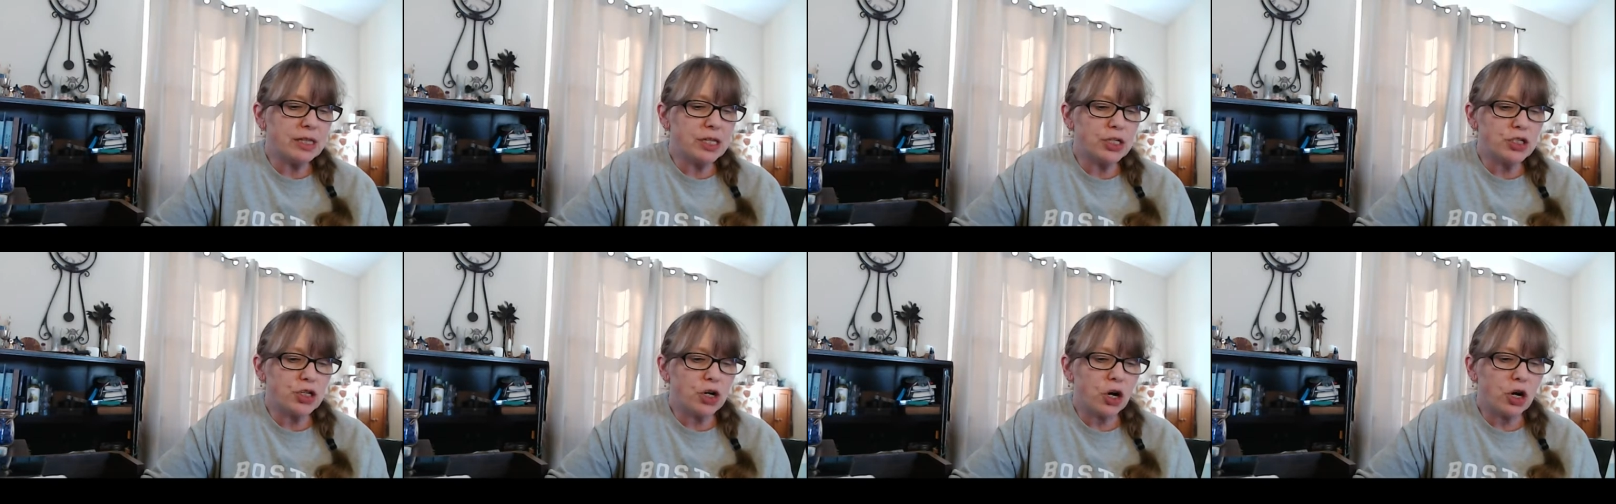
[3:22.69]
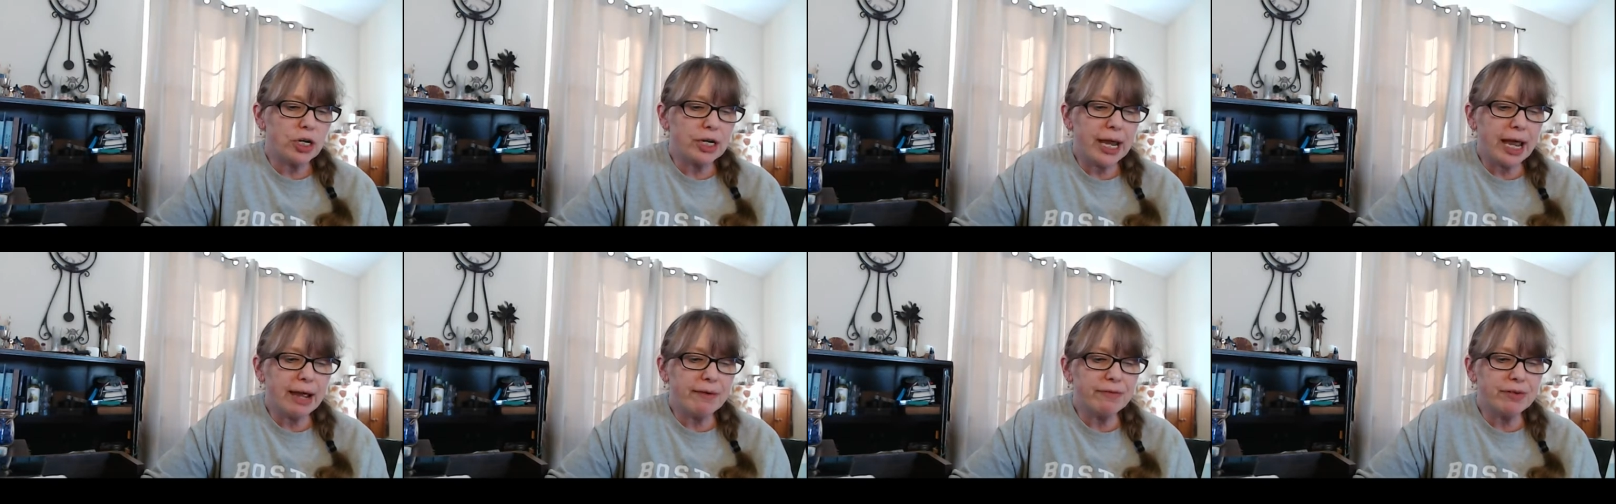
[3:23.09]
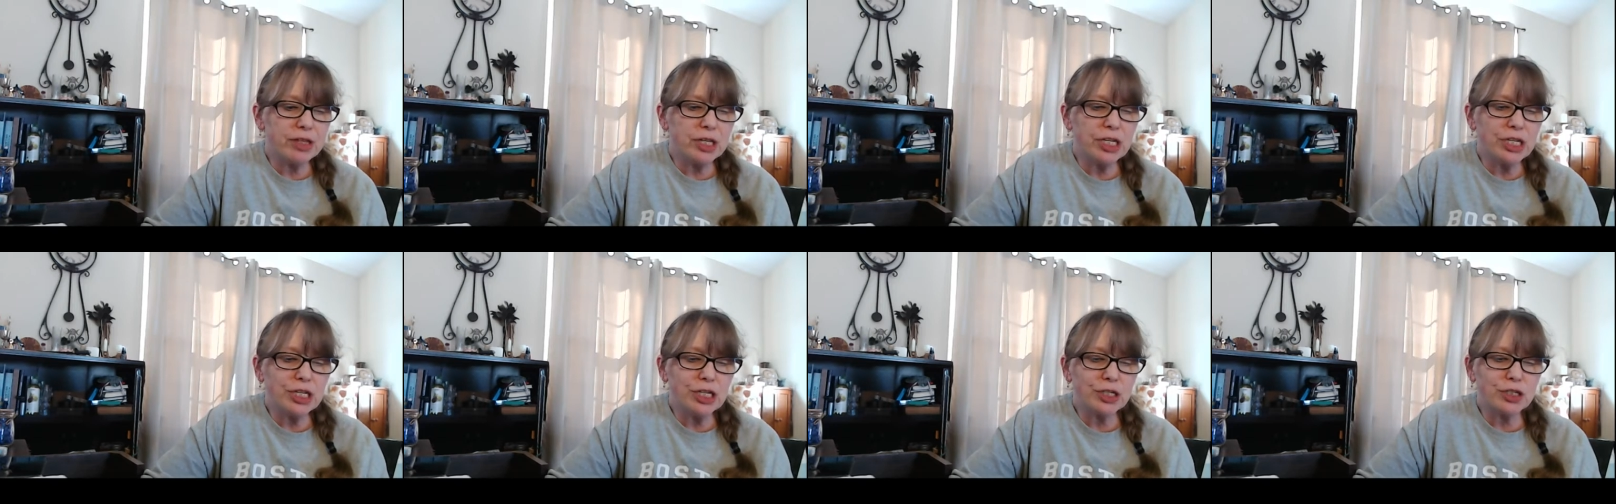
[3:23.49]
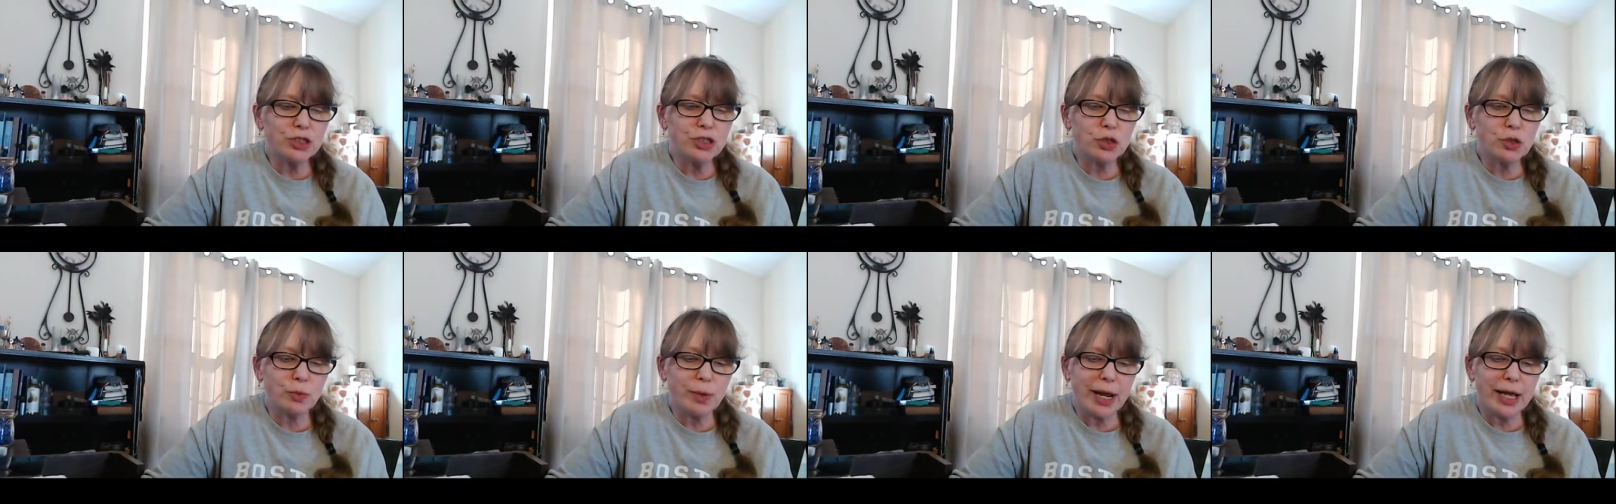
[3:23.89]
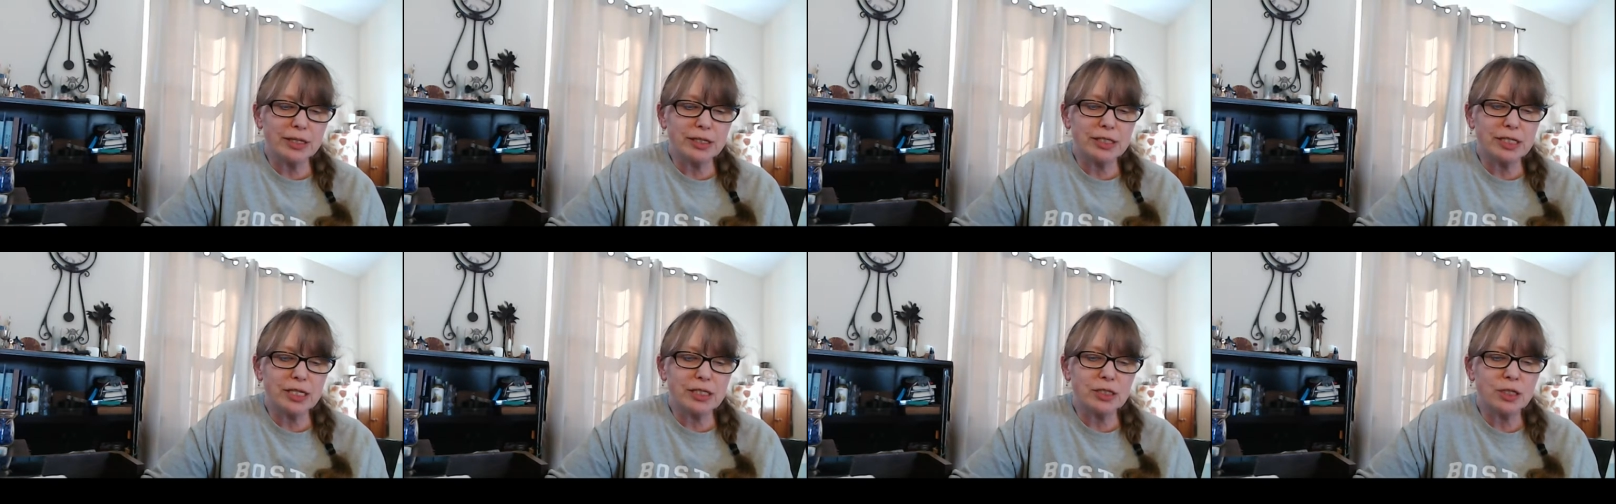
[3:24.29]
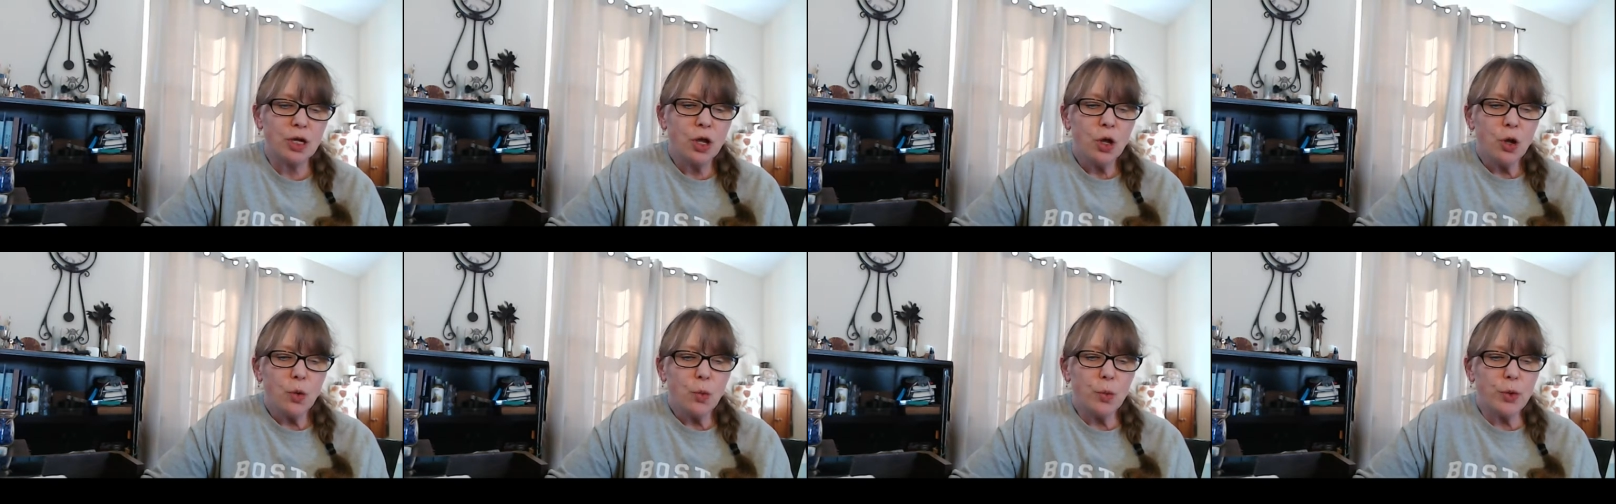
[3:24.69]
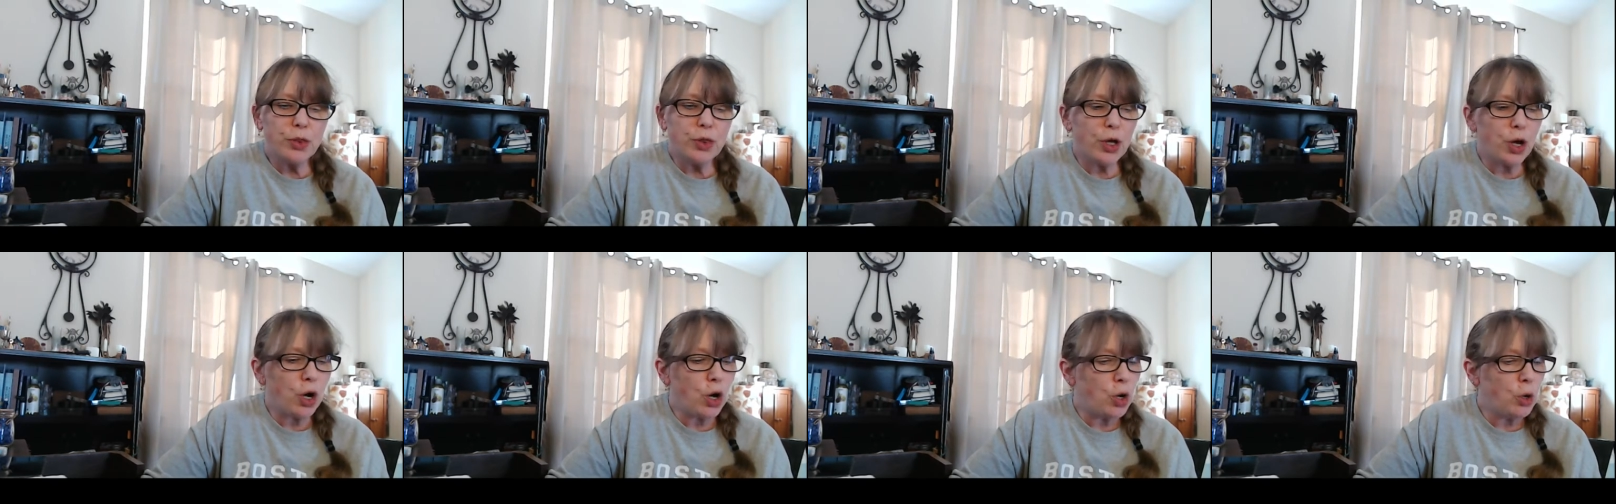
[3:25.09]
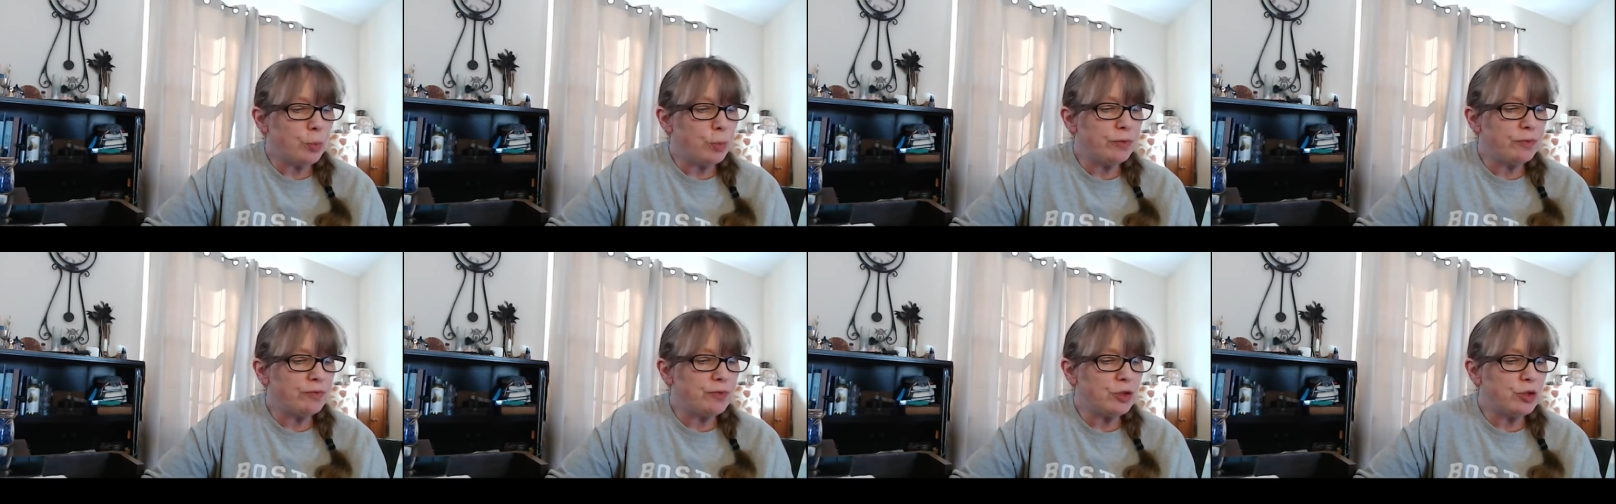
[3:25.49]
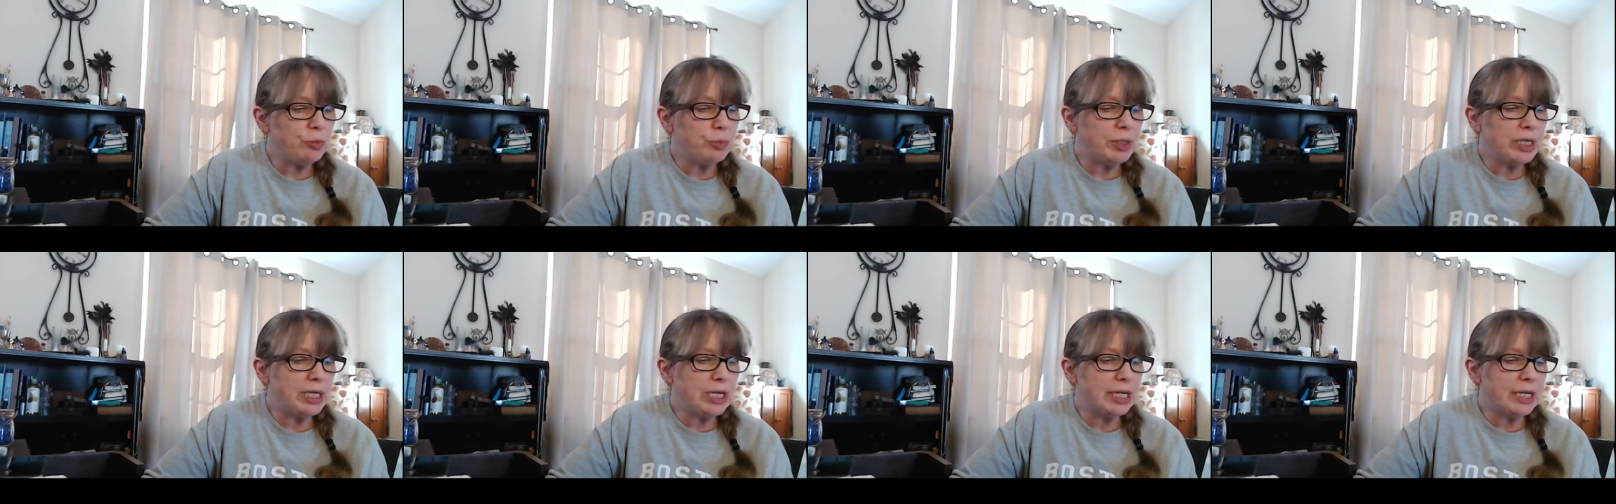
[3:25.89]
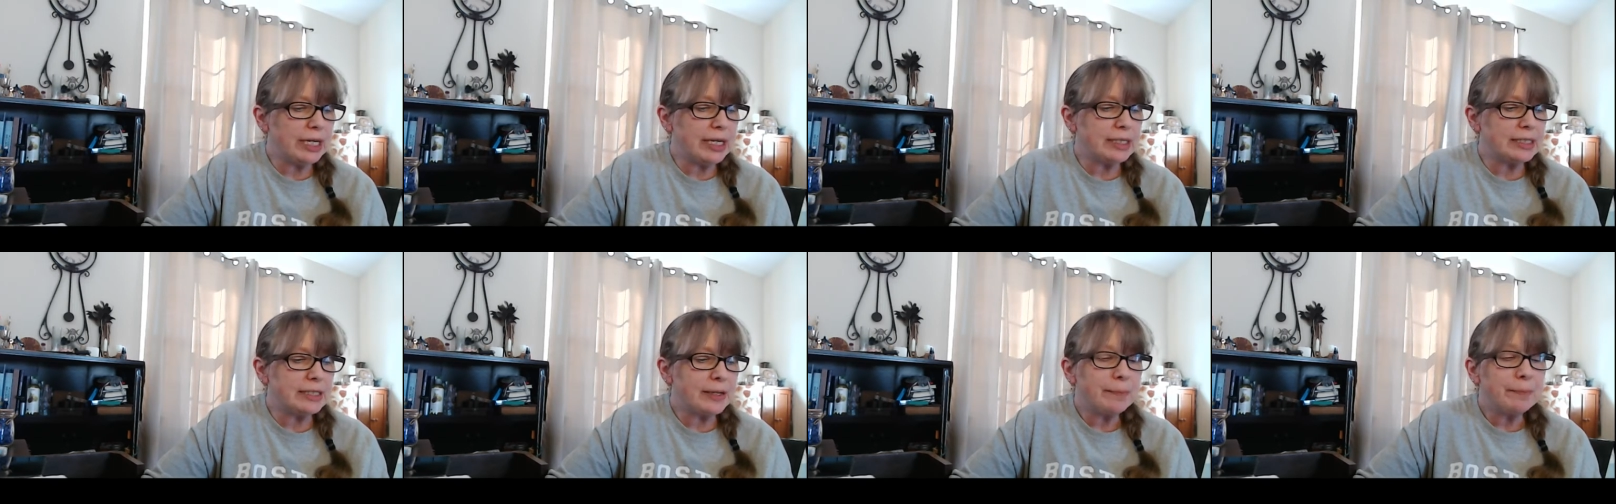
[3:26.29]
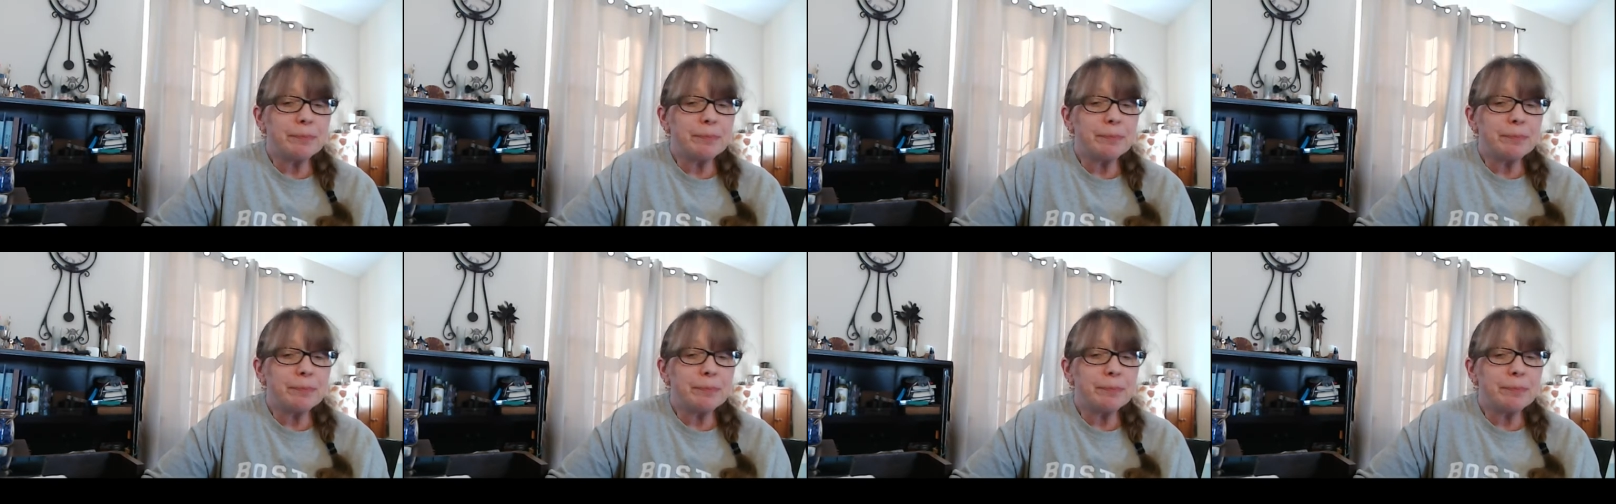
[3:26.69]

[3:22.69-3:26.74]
the dark half of the year surrounds us with the hope of new beginnings.